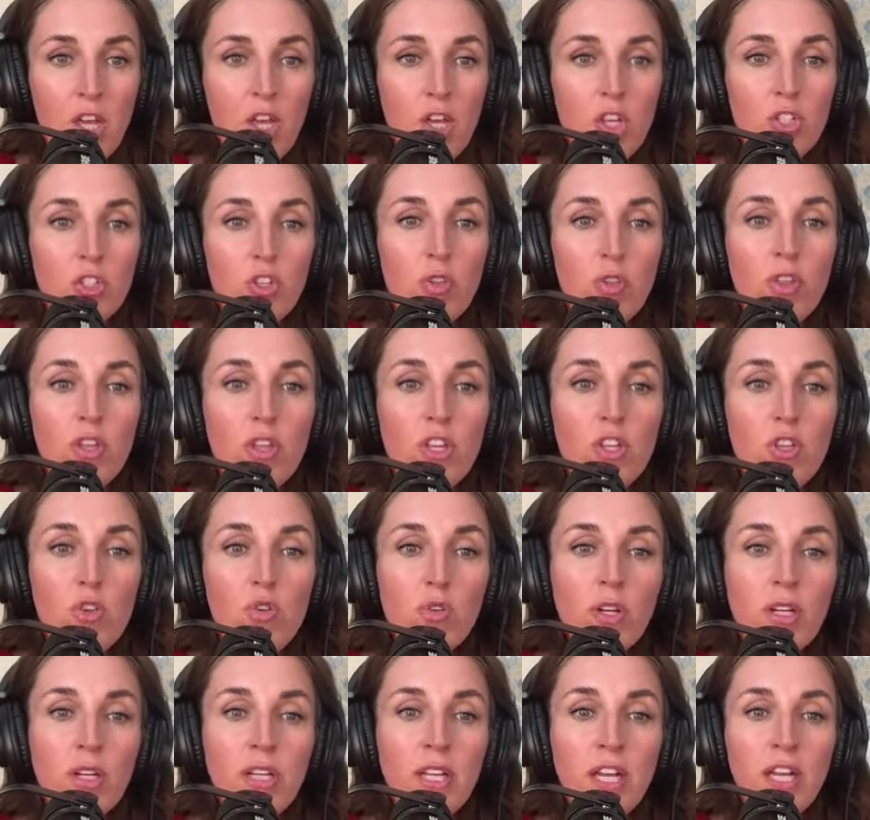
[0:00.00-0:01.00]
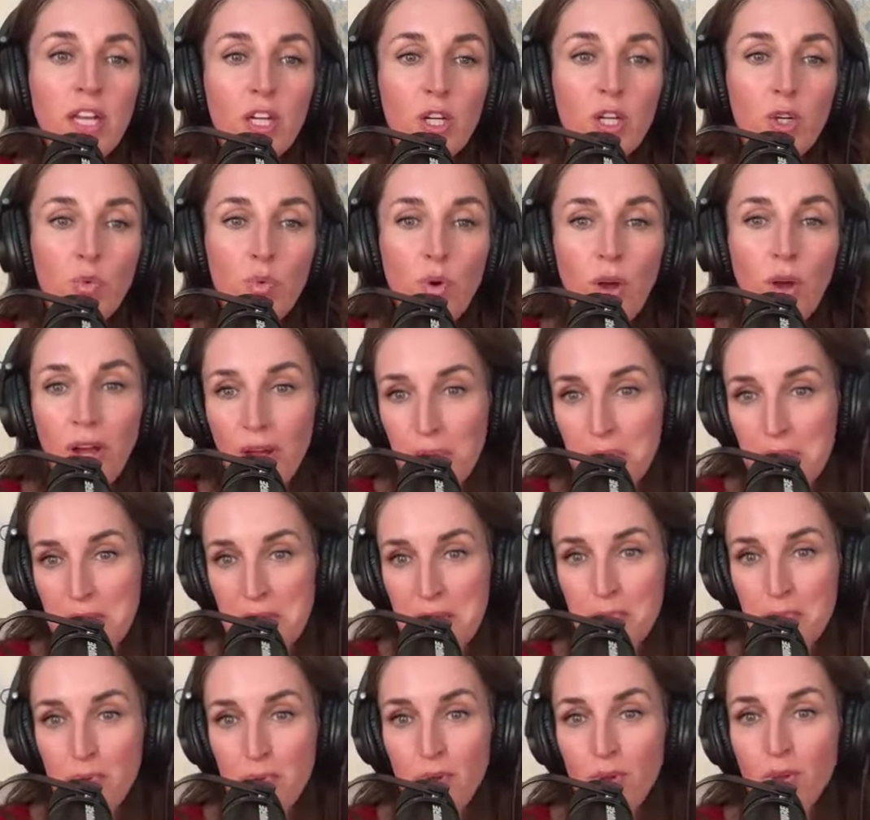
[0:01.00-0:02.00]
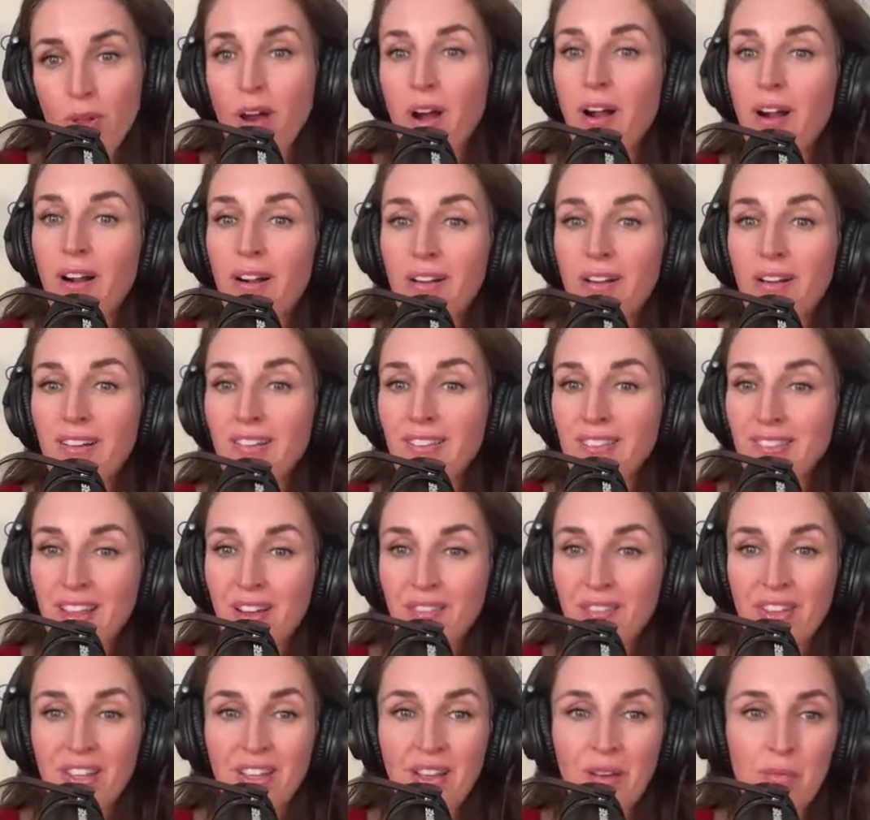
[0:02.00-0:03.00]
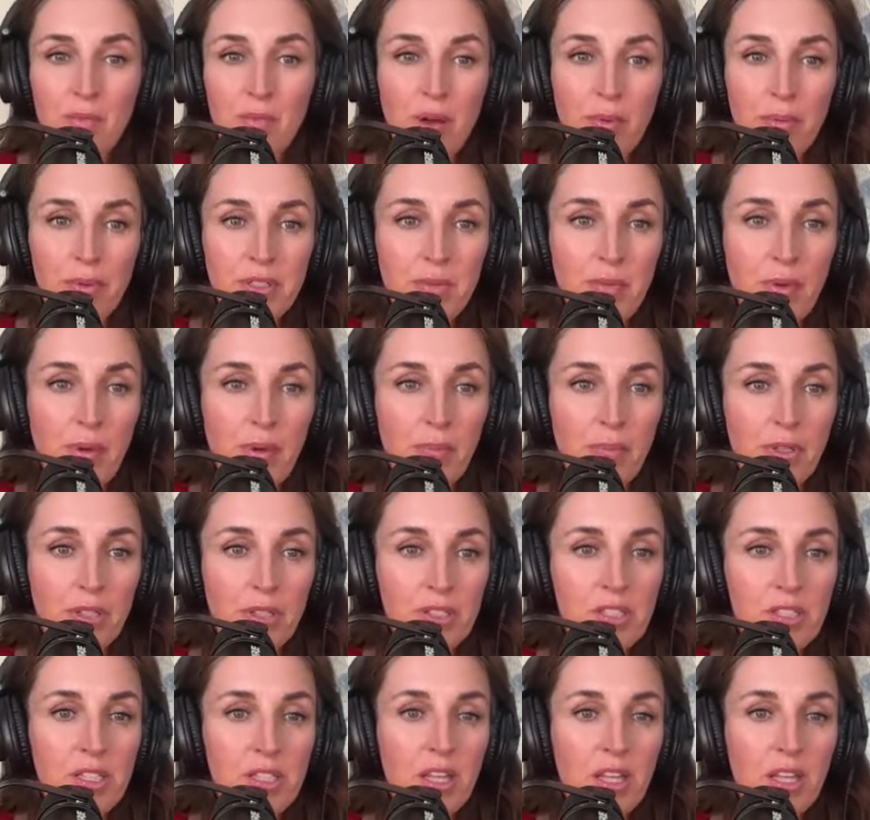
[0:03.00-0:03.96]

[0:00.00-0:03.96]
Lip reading: so that you can hear why people are loving Mama's Members.